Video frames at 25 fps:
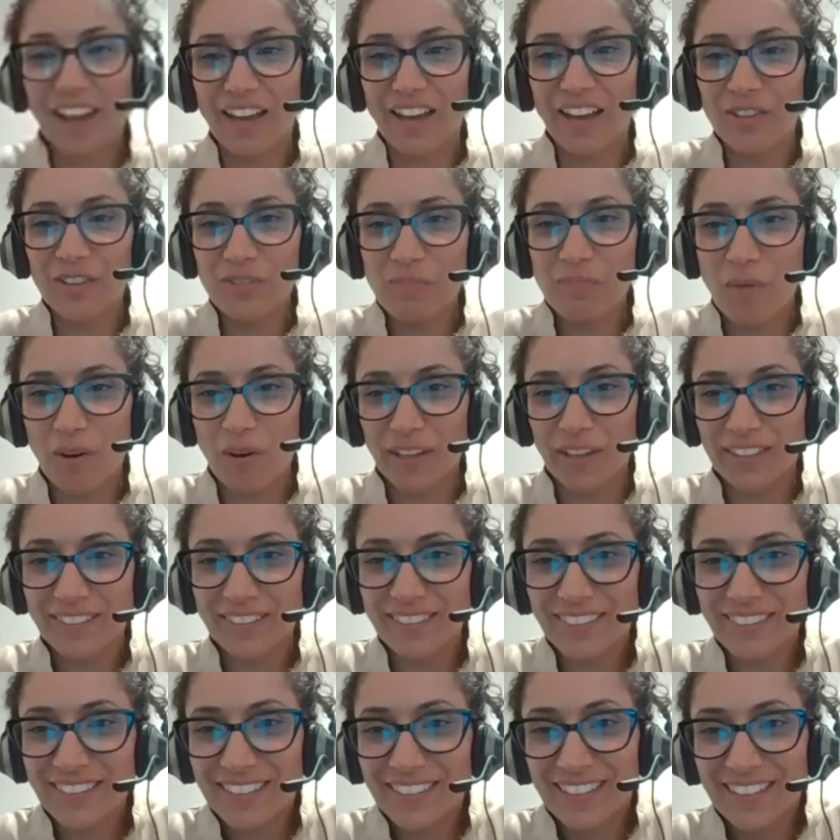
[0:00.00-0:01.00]
good point.
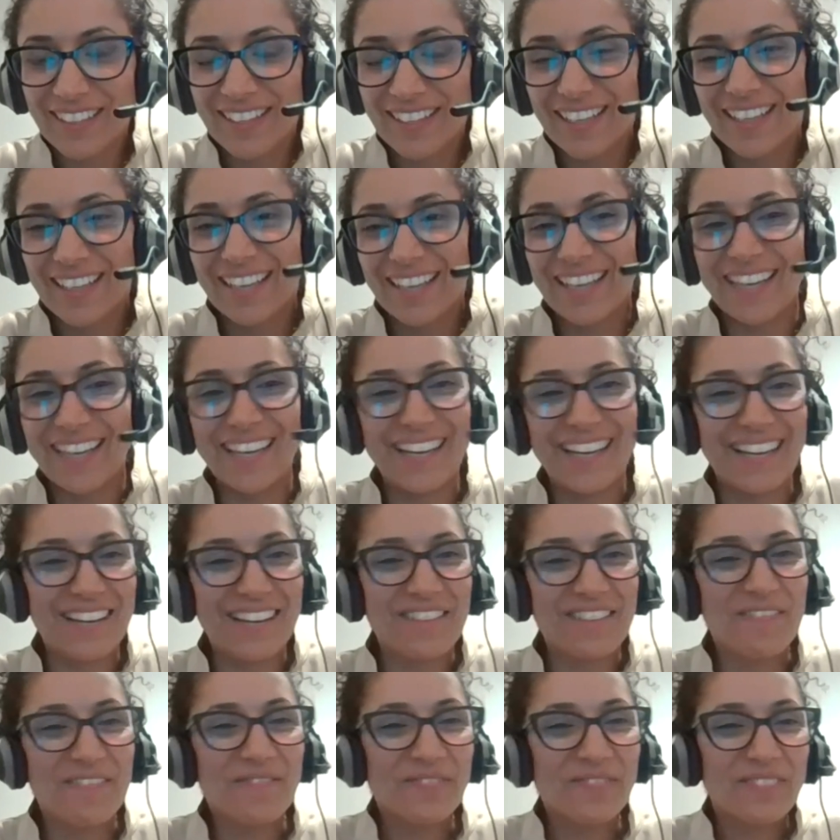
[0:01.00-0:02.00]

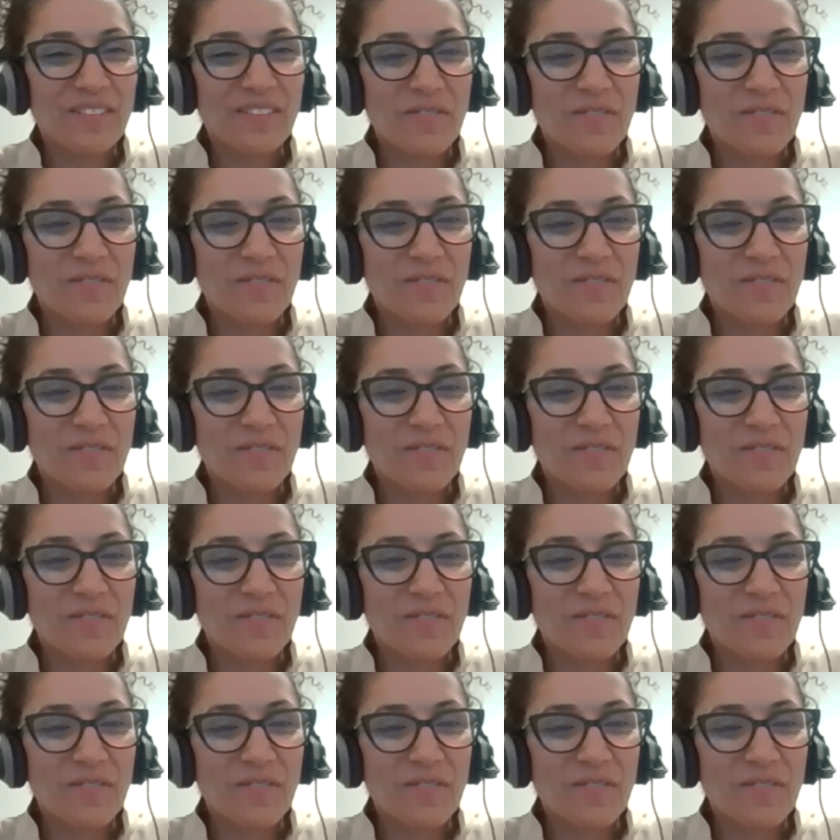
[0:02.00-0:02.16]
Um,